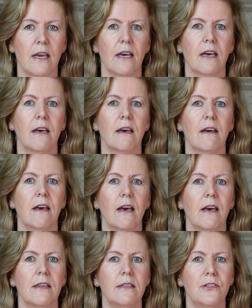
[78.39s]

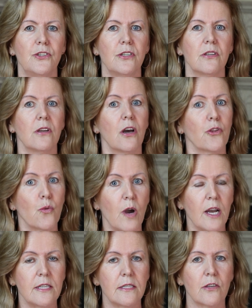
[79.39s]
and
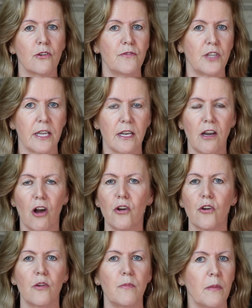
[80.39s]
otherwise it could have taken
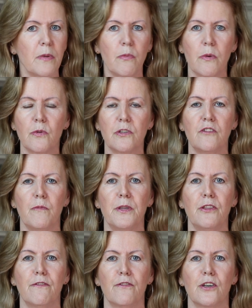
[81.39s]
longer, maybe we wouldn't have
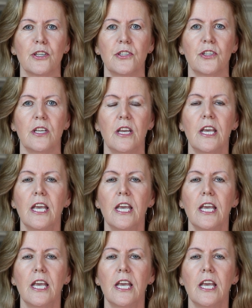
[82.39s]
been the first.